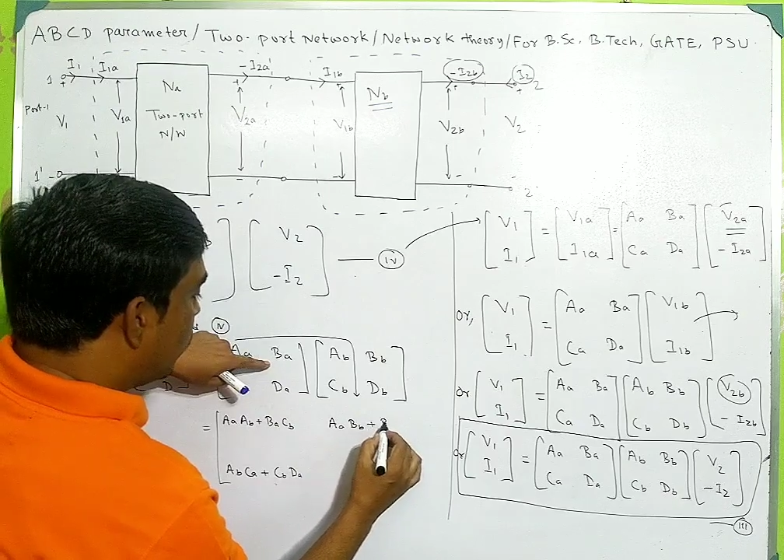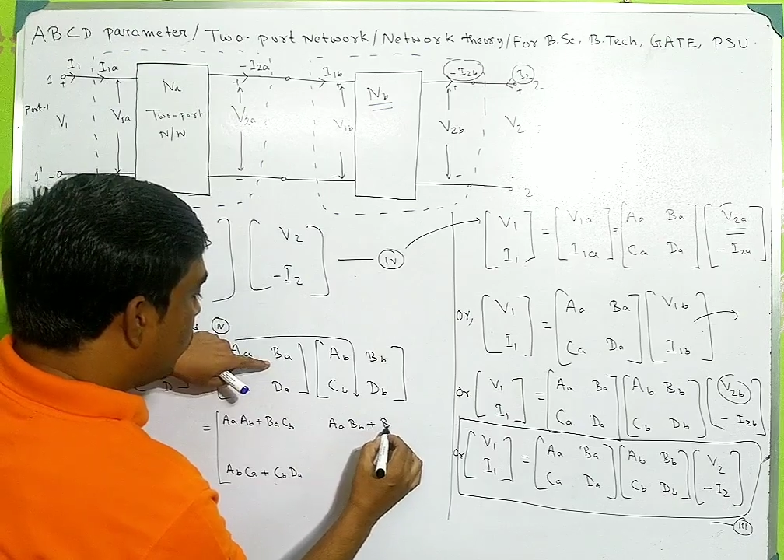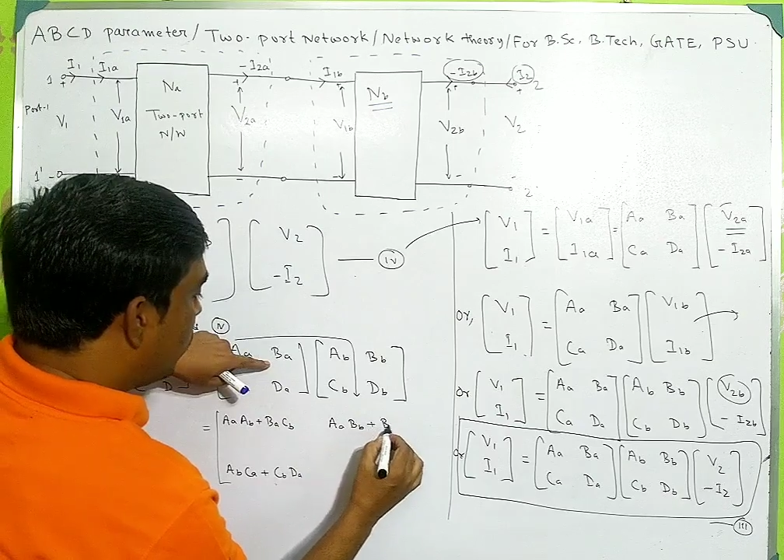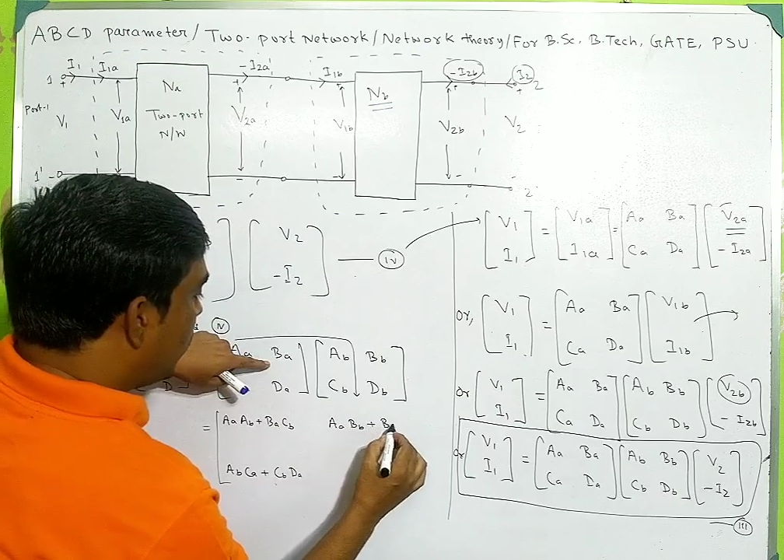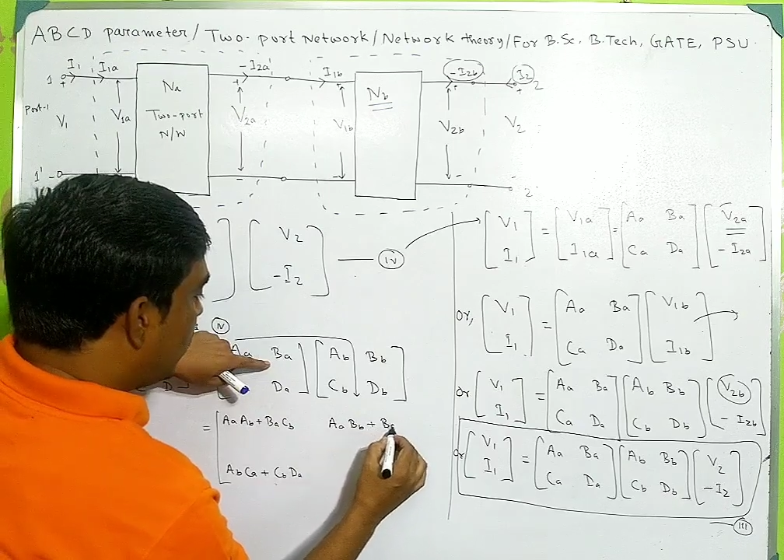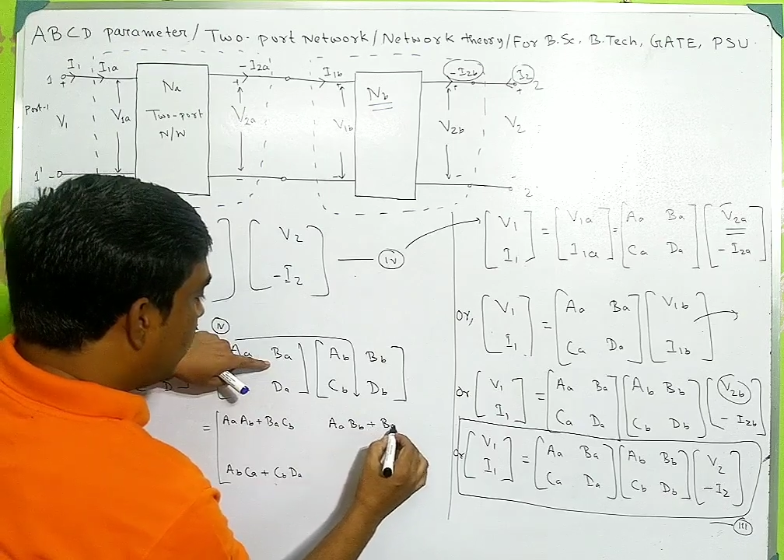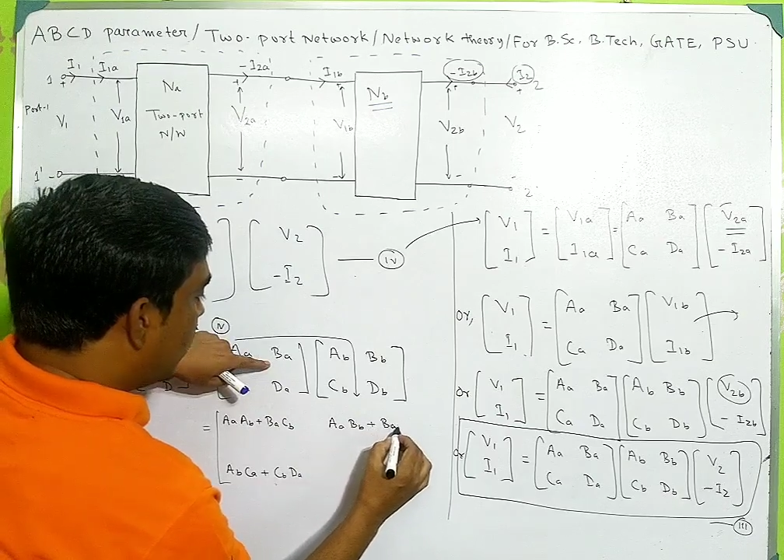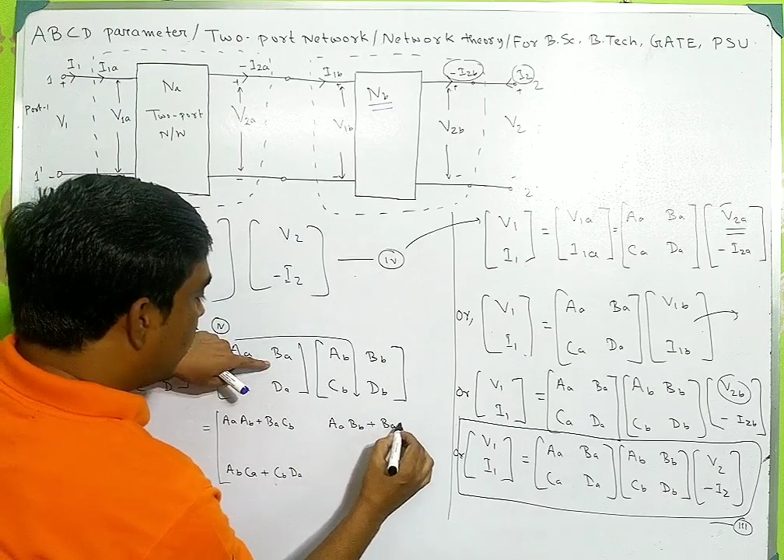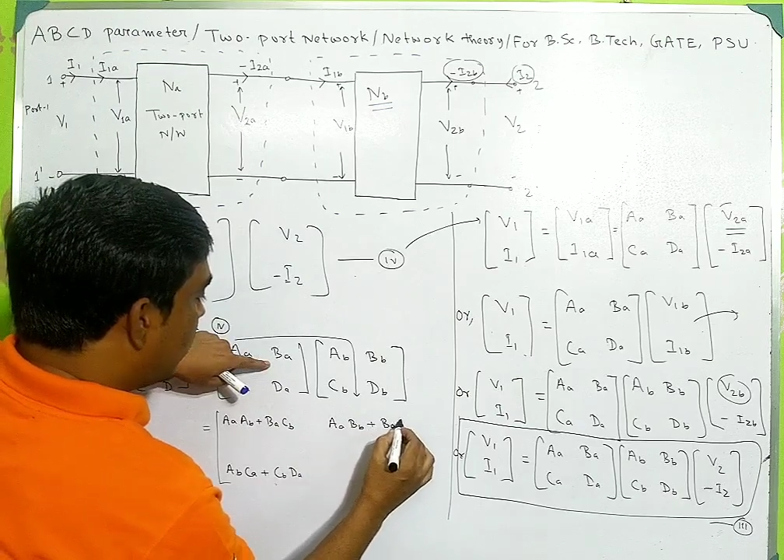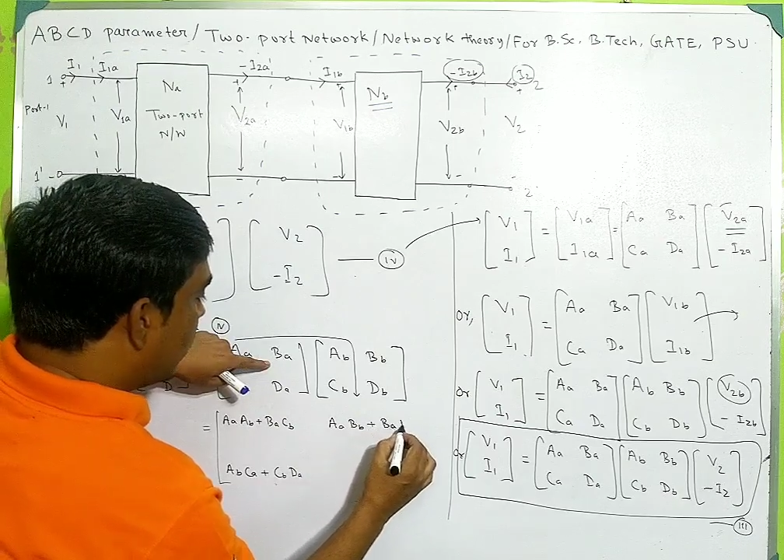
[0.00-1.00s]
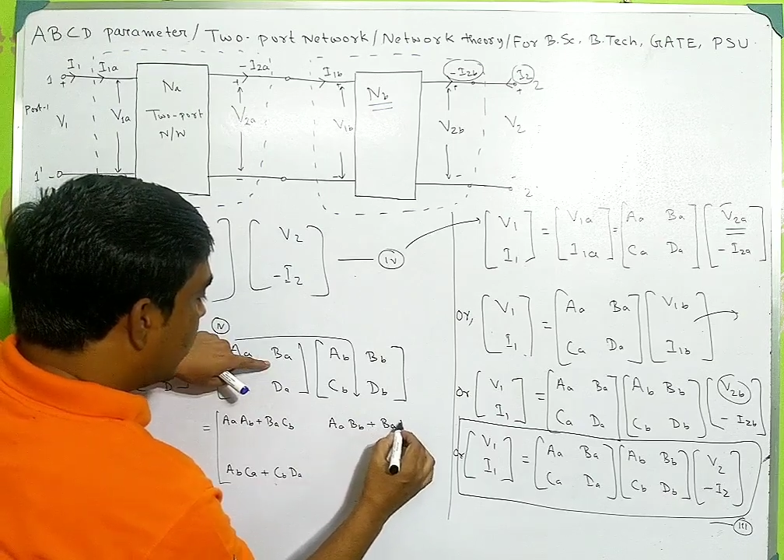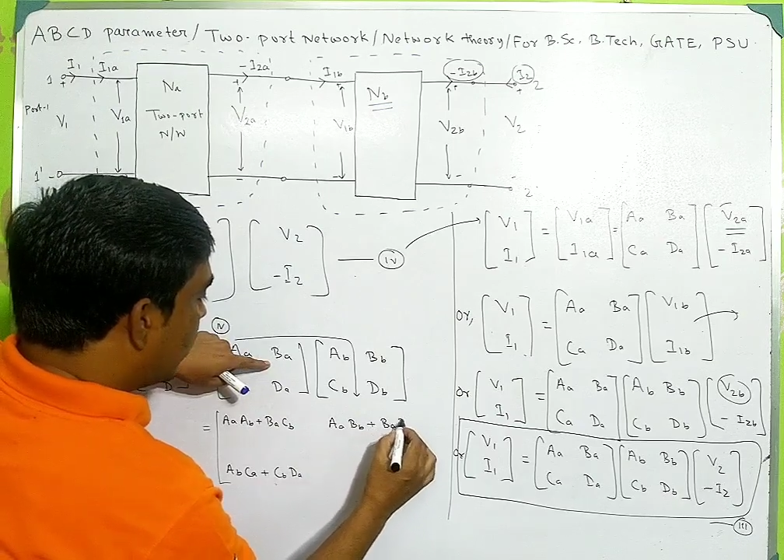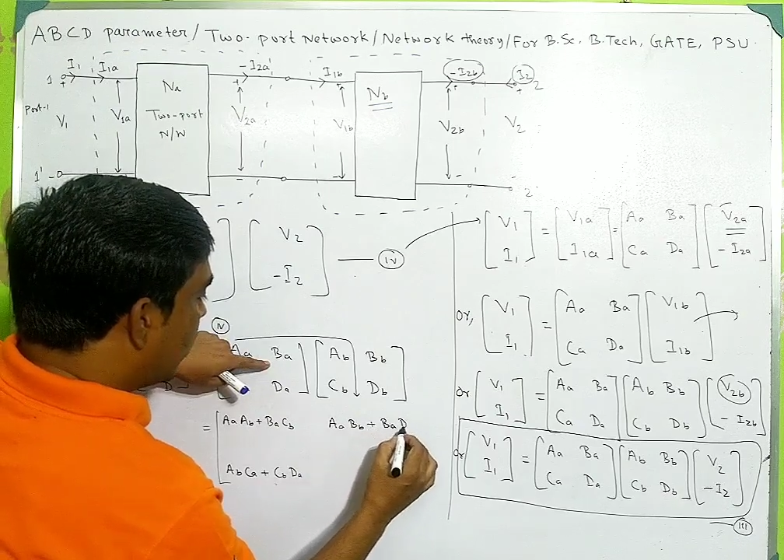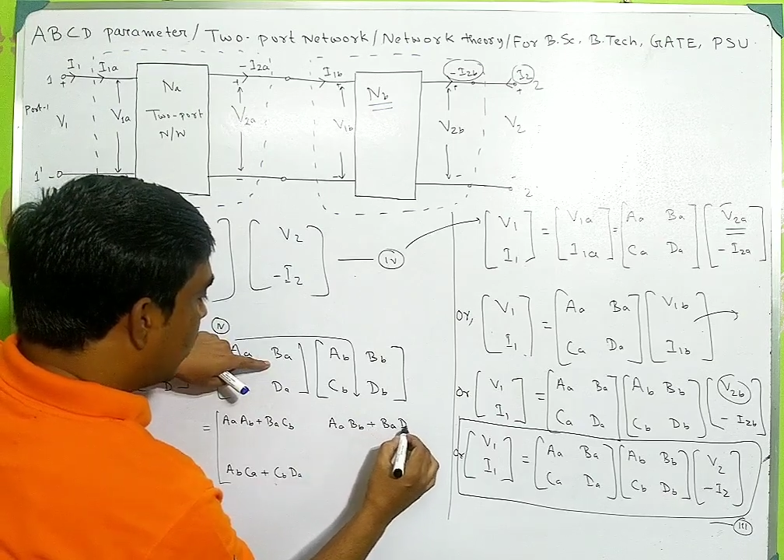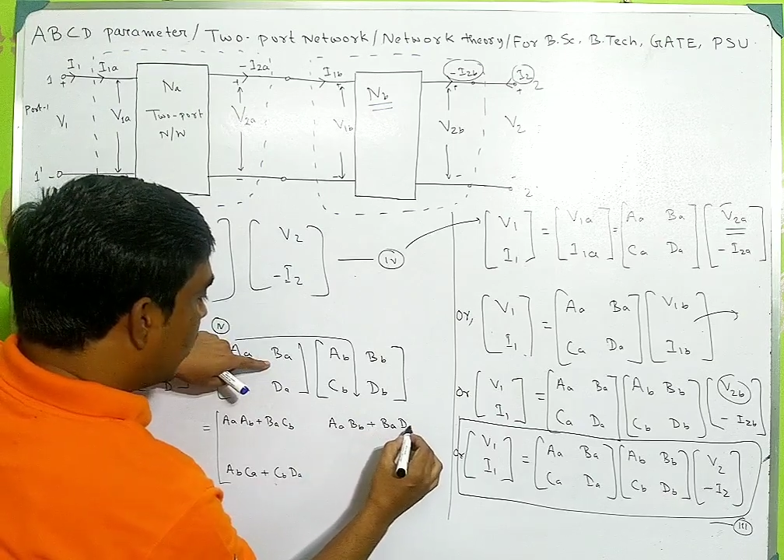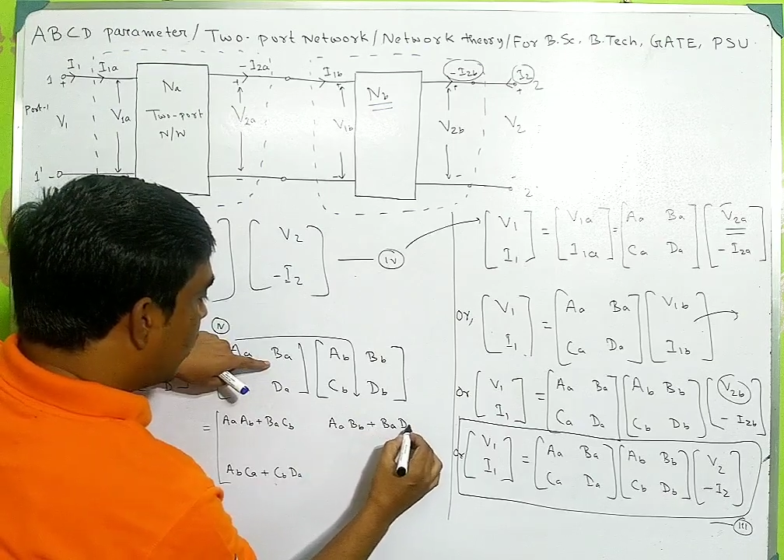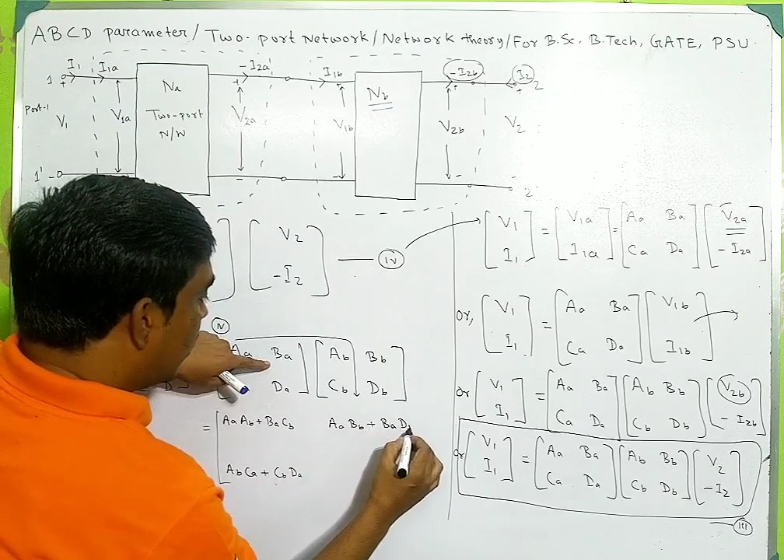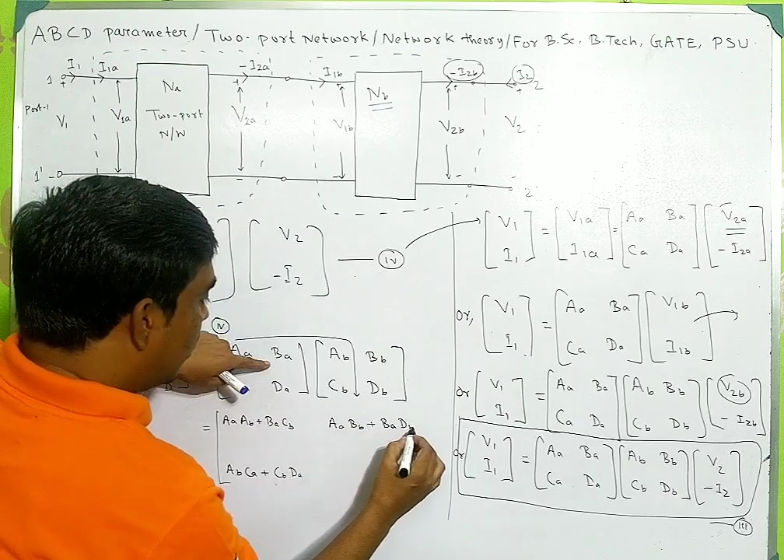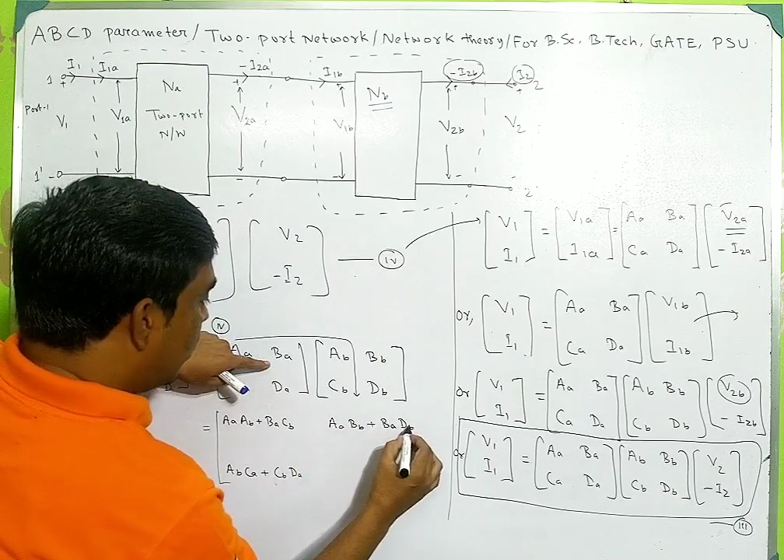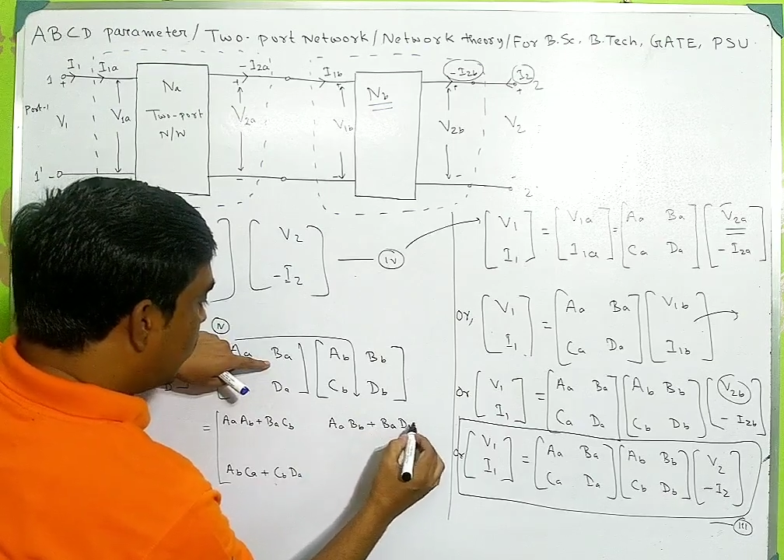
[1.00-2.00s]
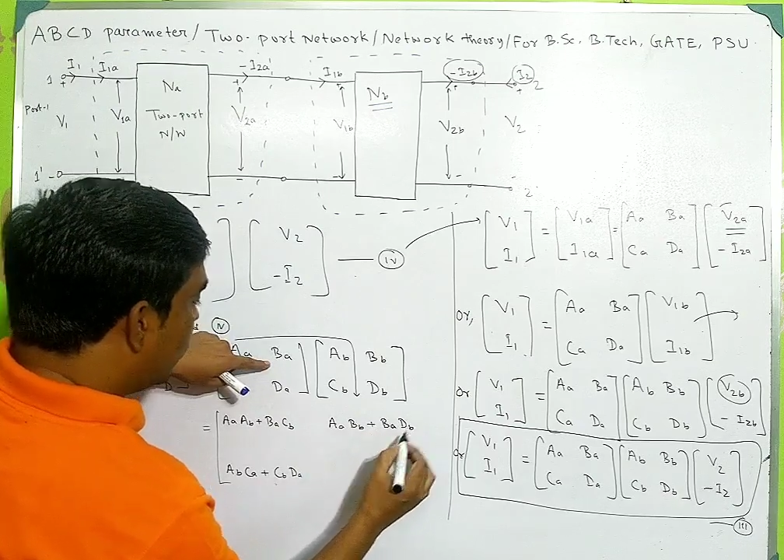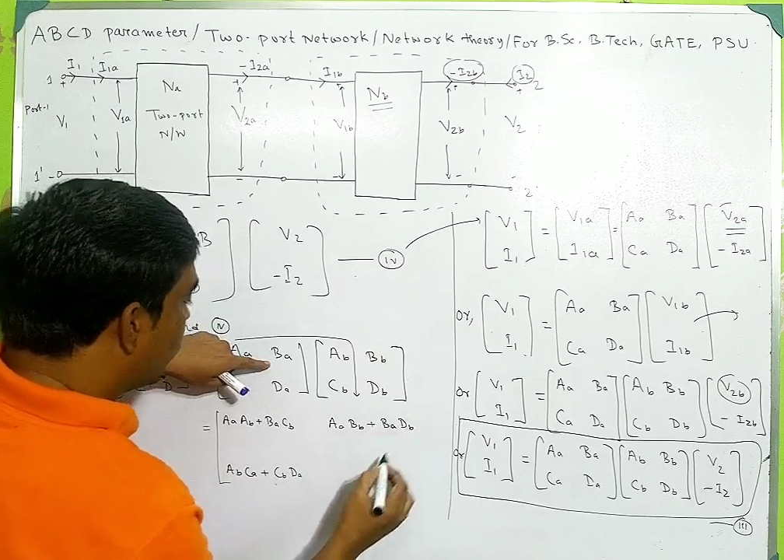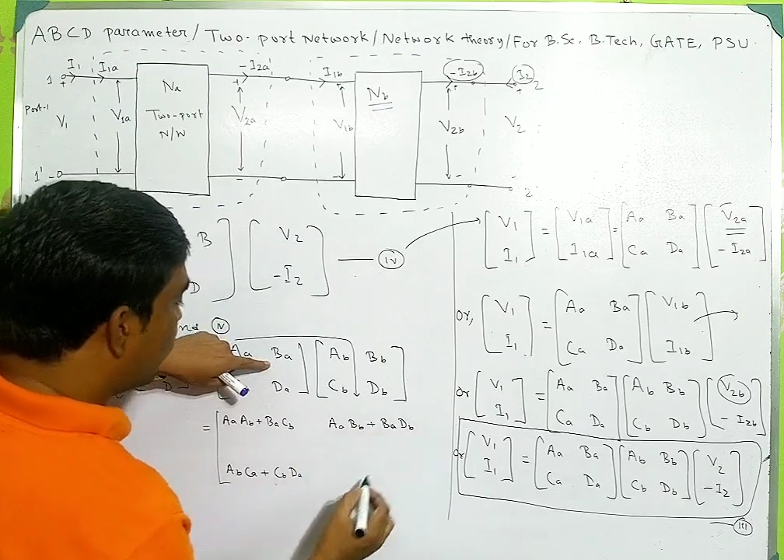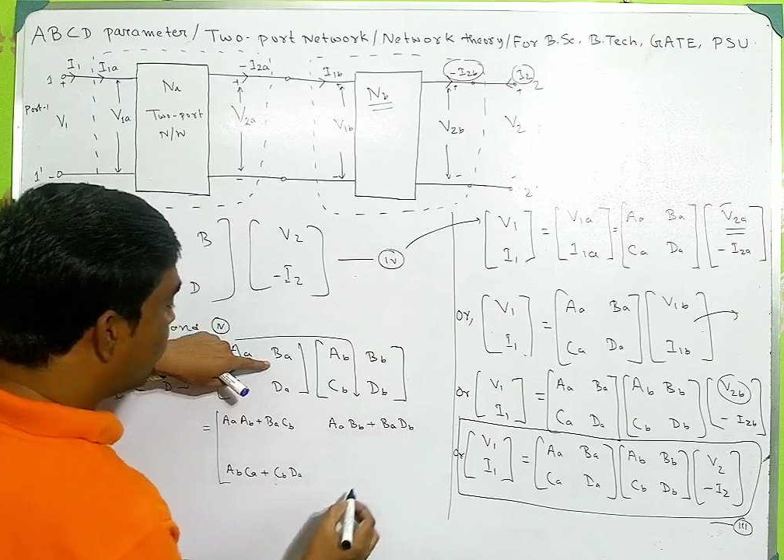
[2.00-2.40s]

B A D B,